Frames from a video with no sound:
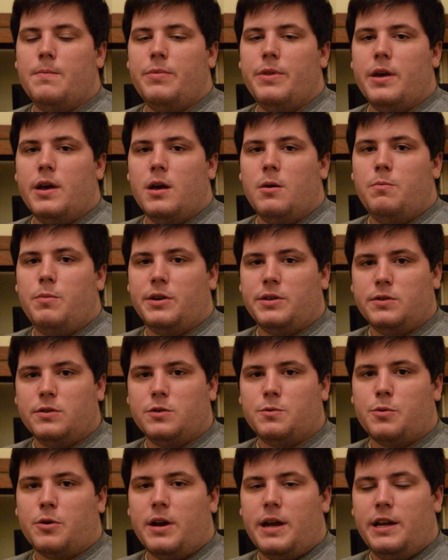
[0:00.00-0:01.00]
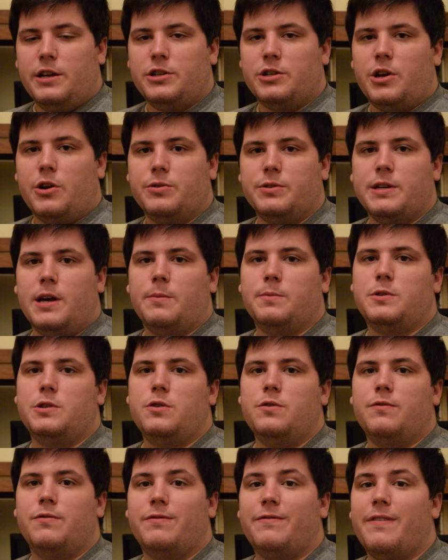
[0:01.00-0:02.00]
the pixels per inch goes up
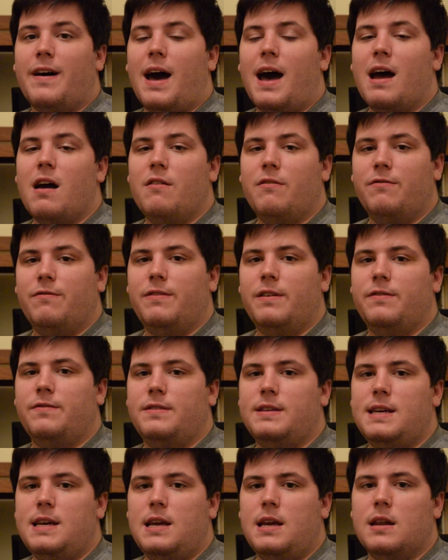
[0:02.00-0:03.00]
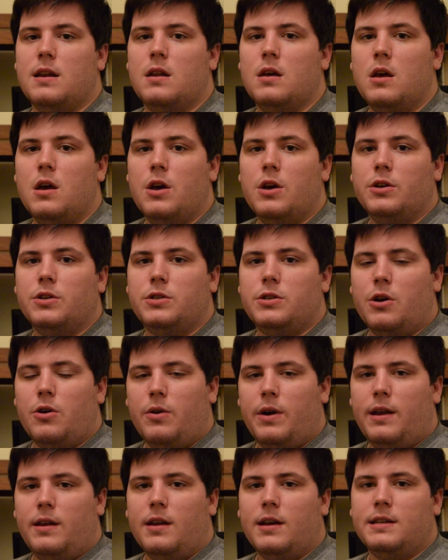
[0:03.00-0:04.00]
to 515.
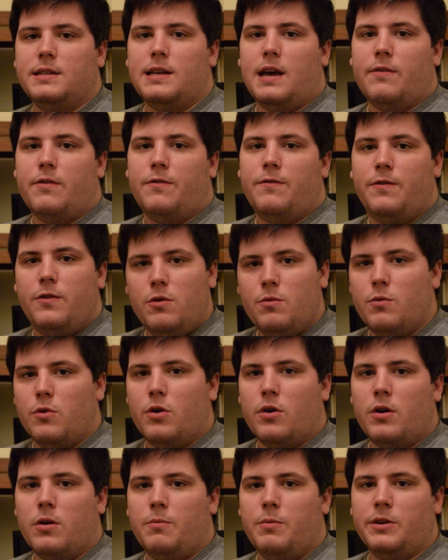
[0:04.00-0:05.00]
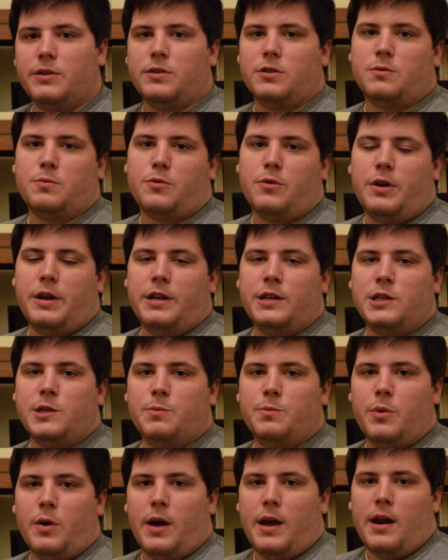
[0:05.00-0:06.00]
So it does have a few more pixels per
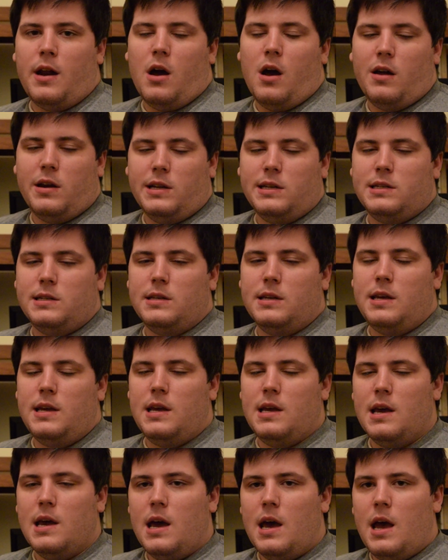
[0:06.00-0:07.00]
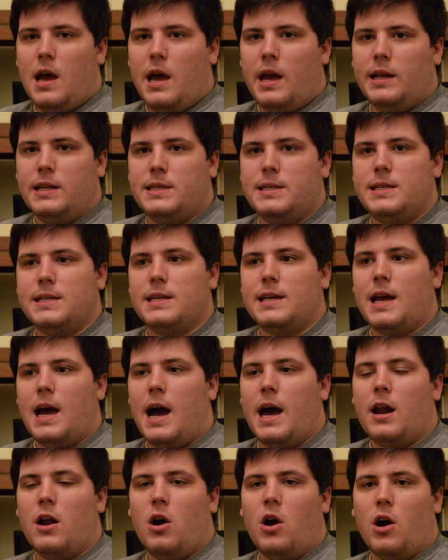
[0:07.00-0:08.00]
inch, but honestly, it's
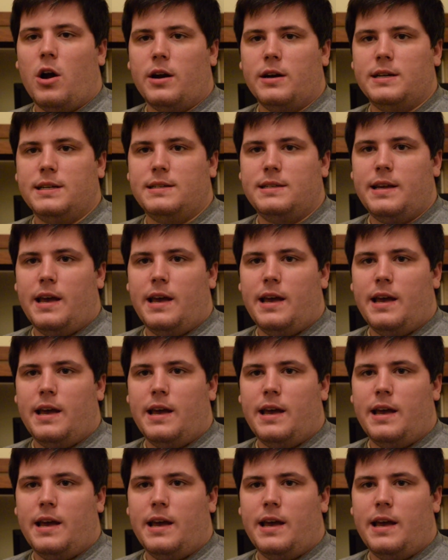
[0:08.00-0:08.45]
kind of hard to